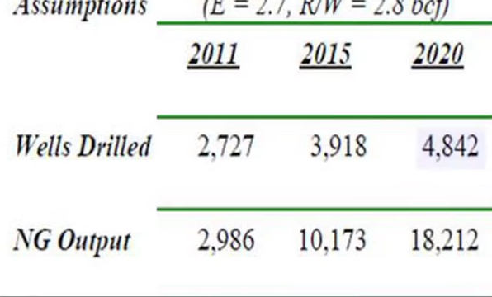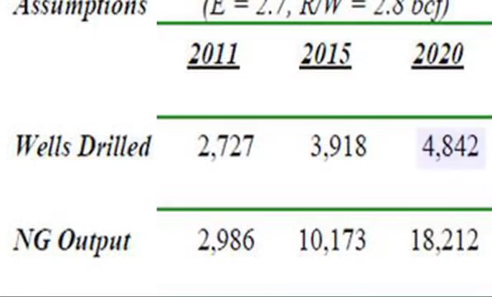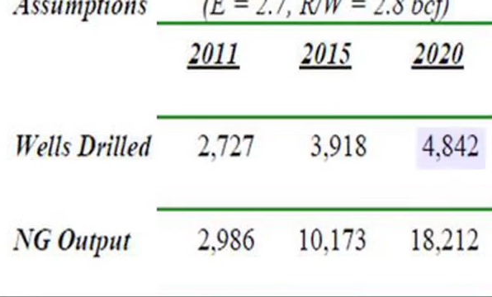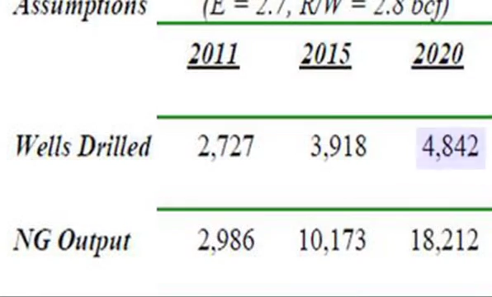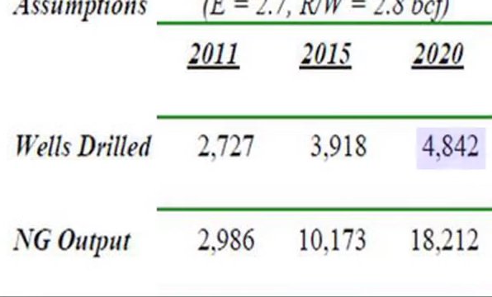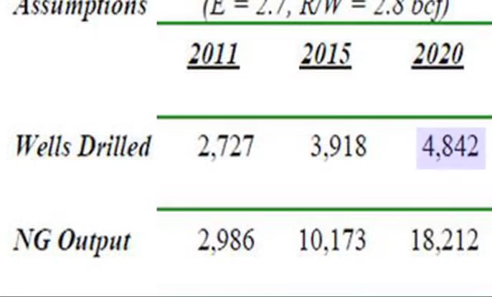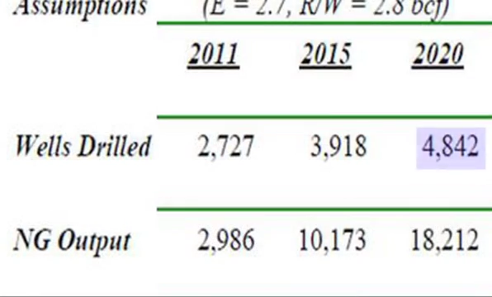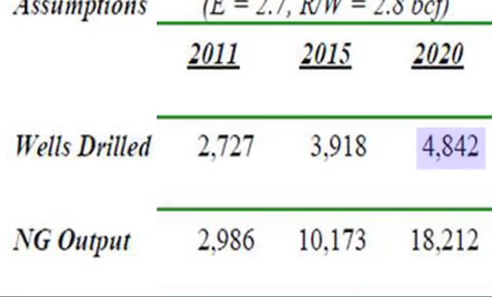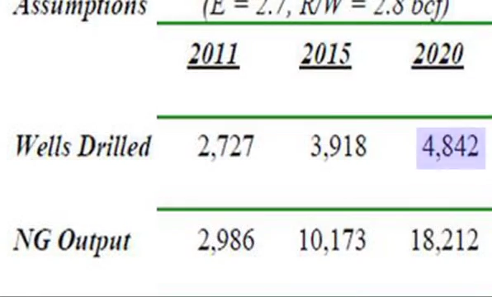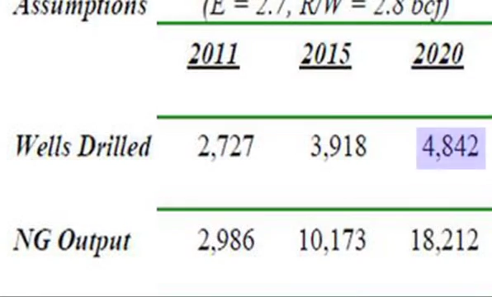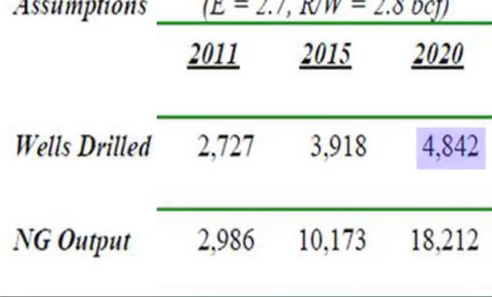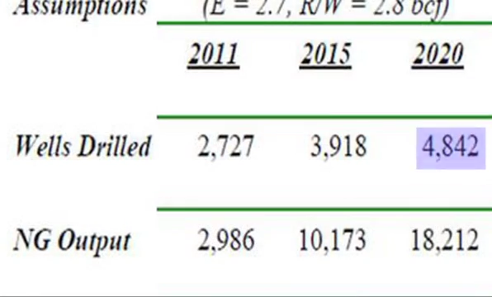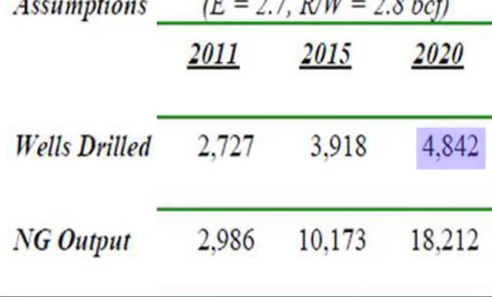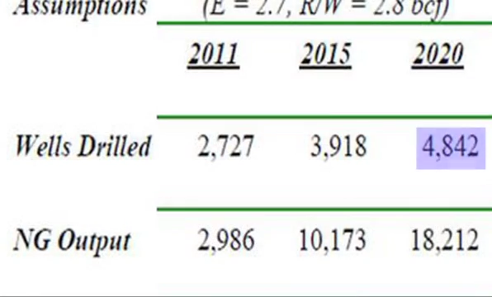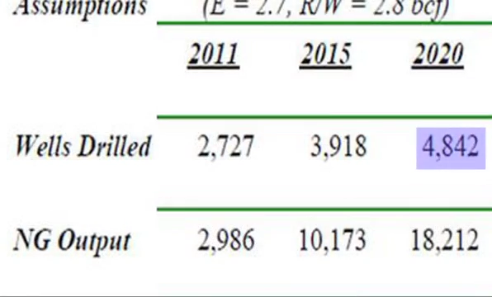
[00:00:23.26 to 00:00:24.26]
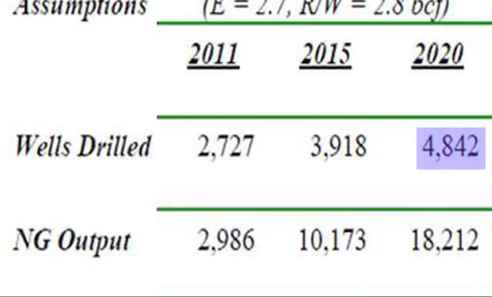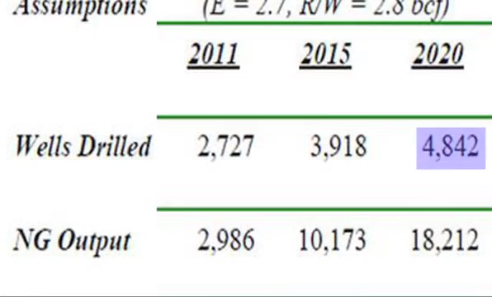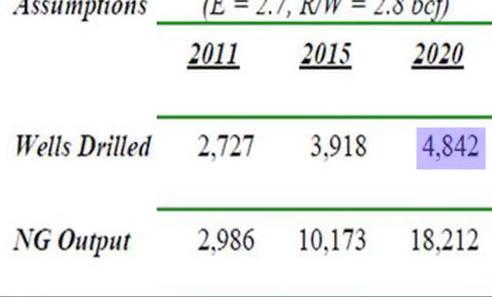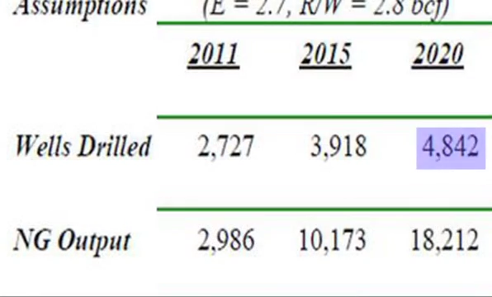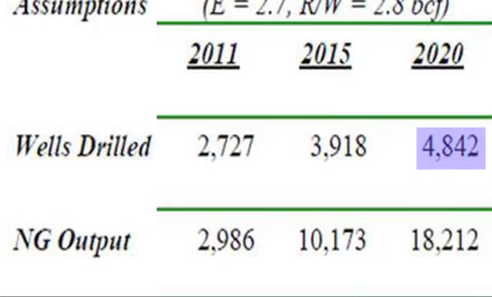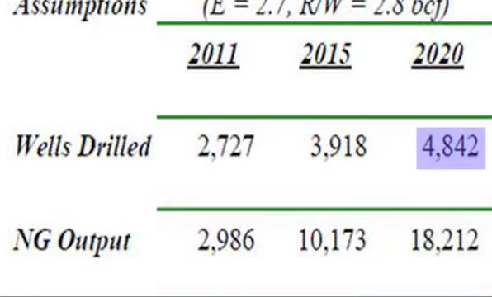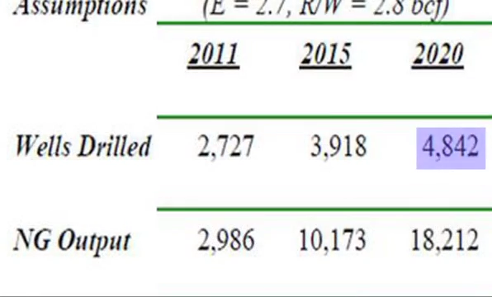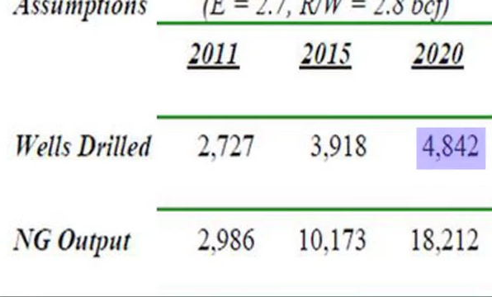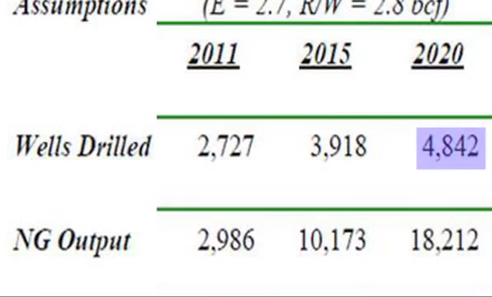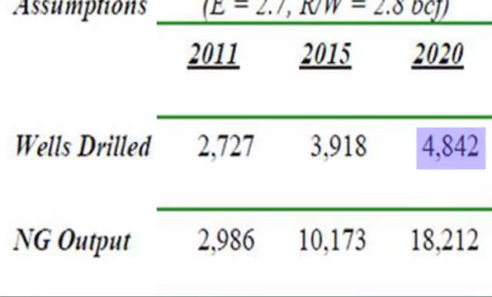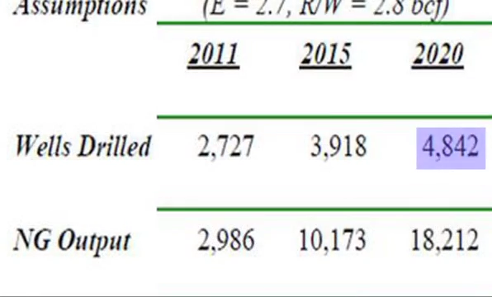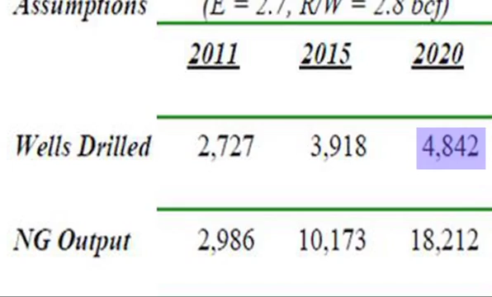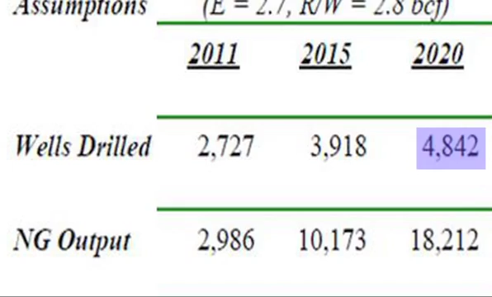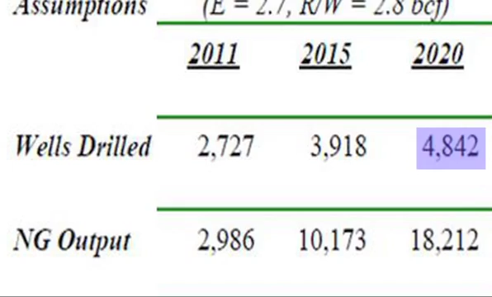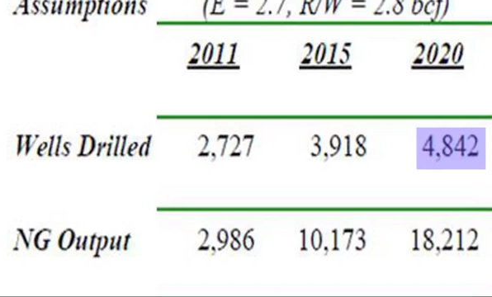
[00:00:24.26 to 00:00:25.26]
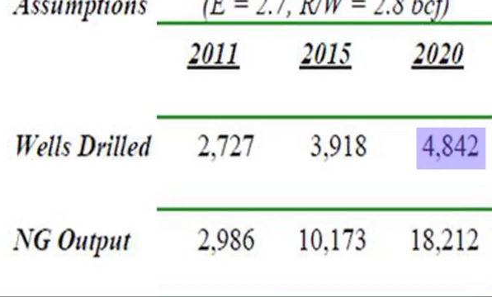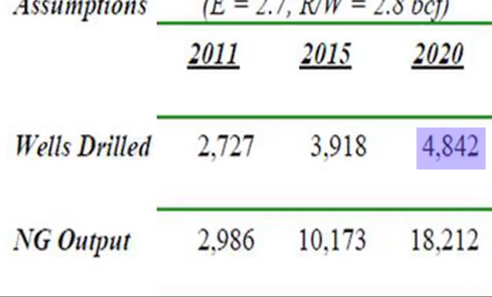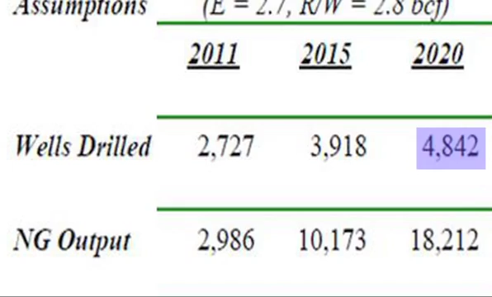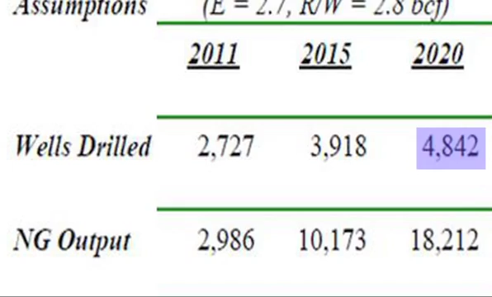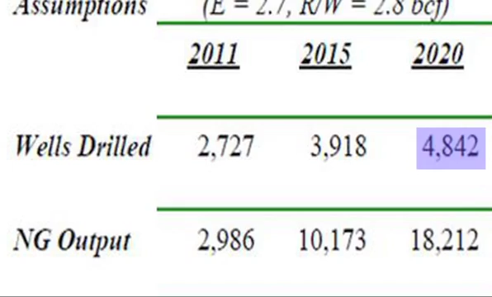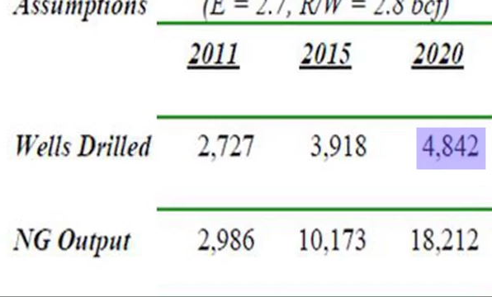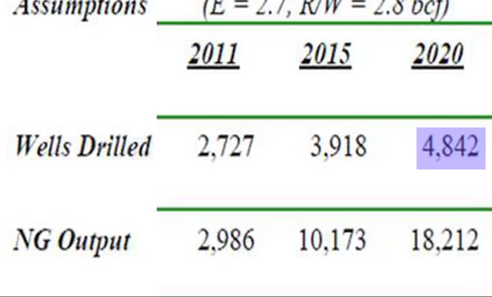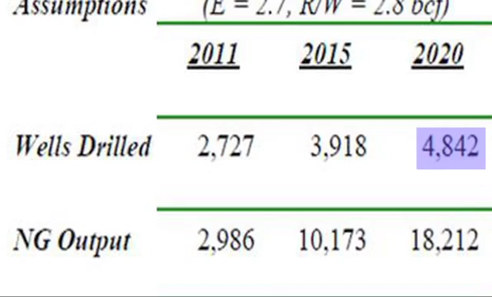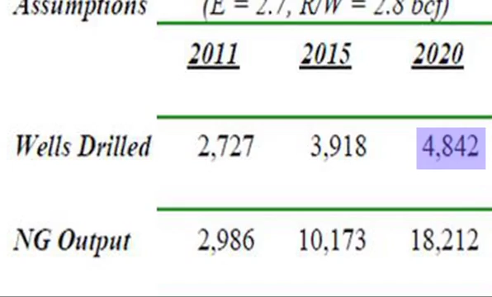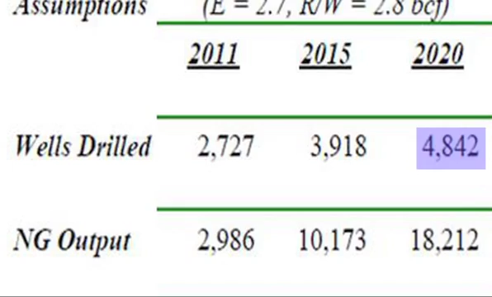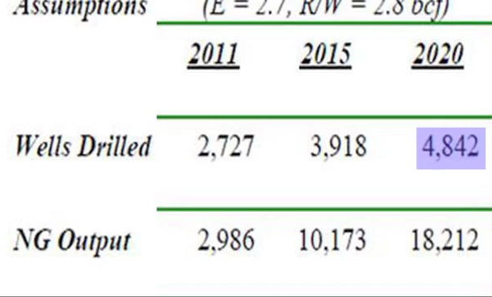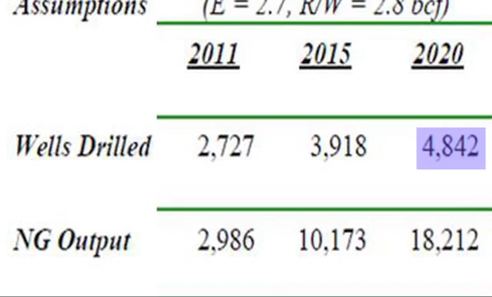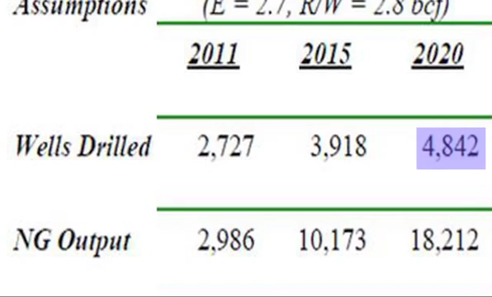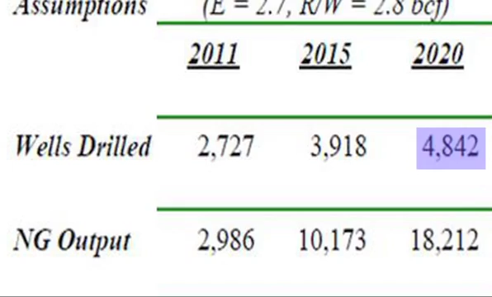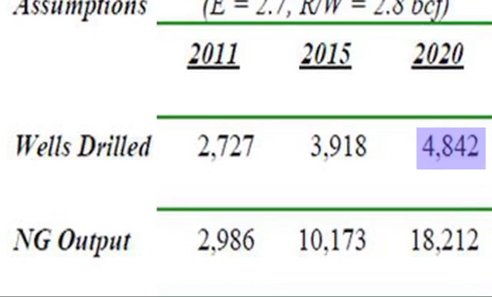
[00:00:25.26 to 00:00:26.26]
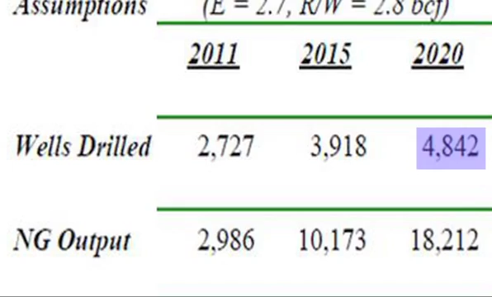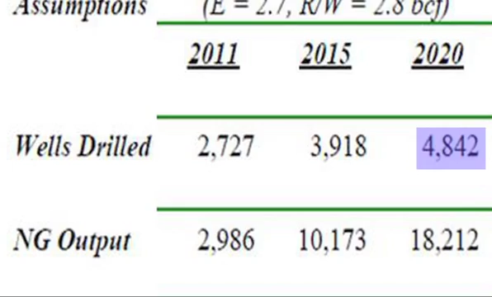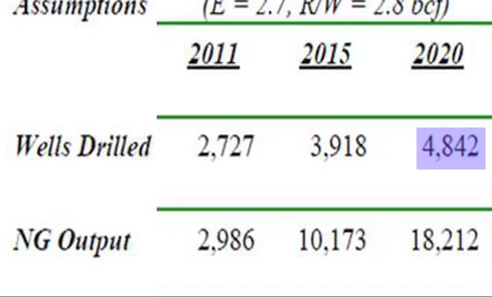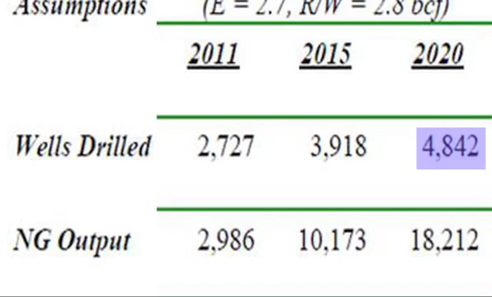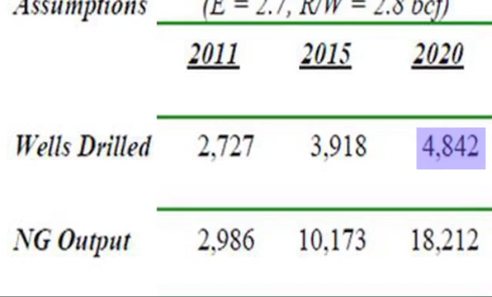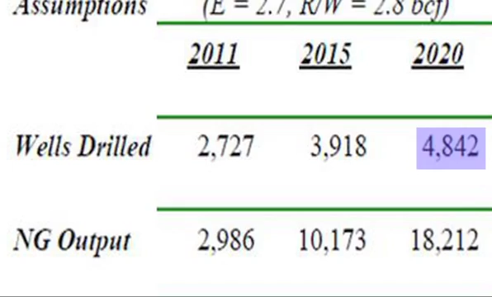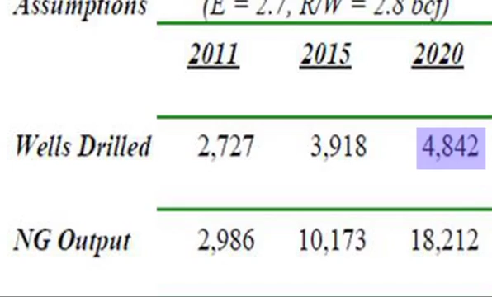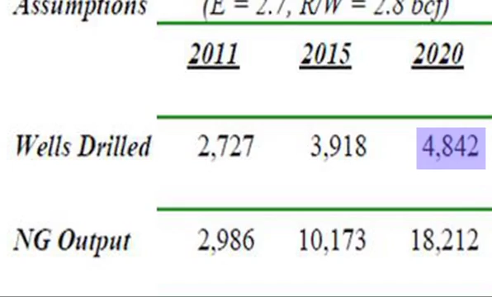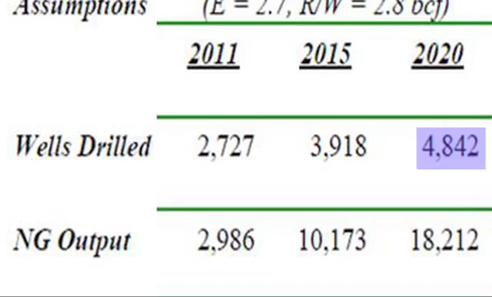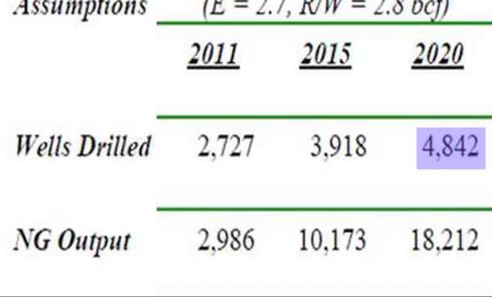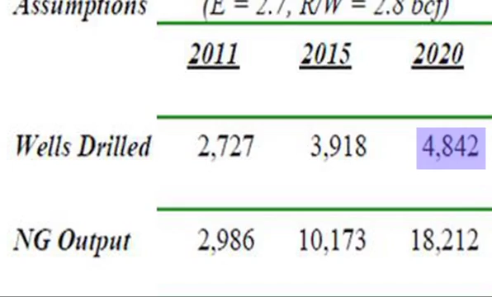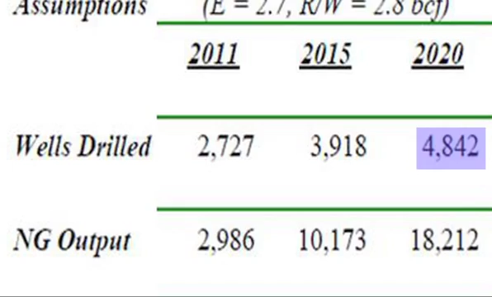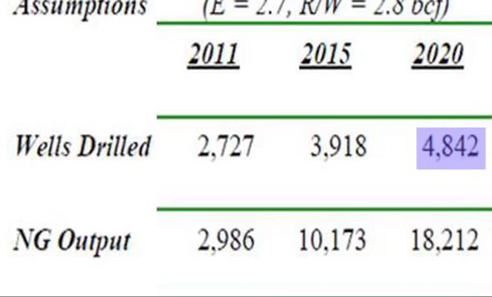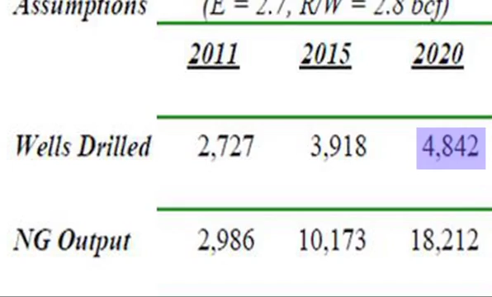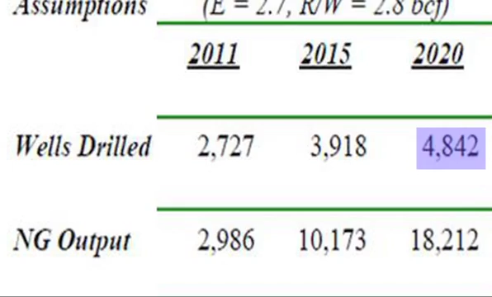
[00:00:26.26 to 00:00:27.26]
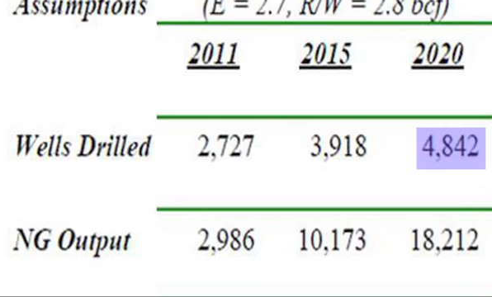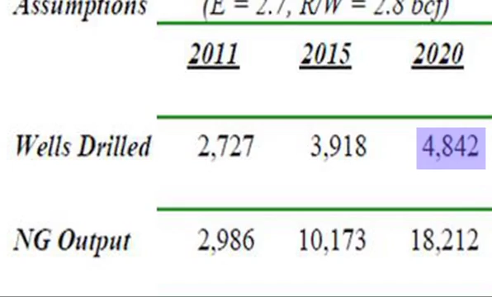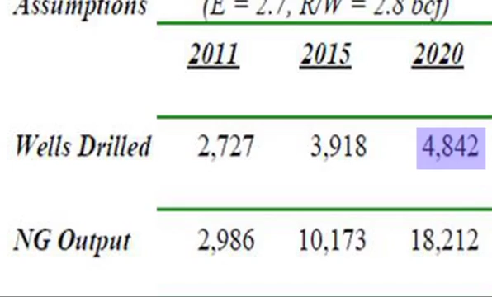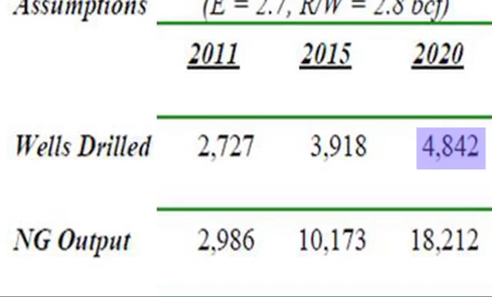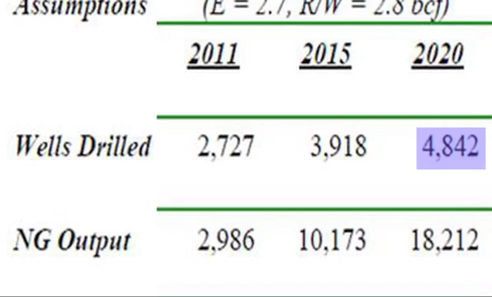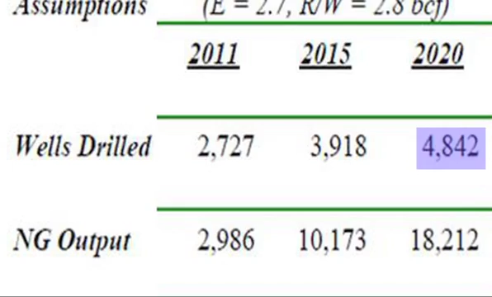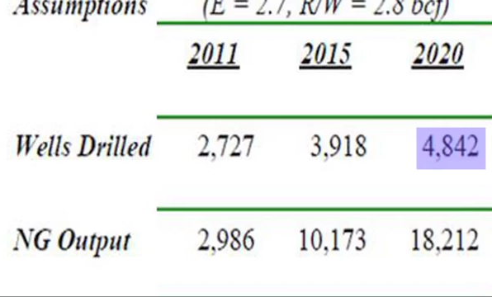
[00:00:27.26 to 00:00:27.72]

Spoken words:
No face is visible, so there are no lips to read.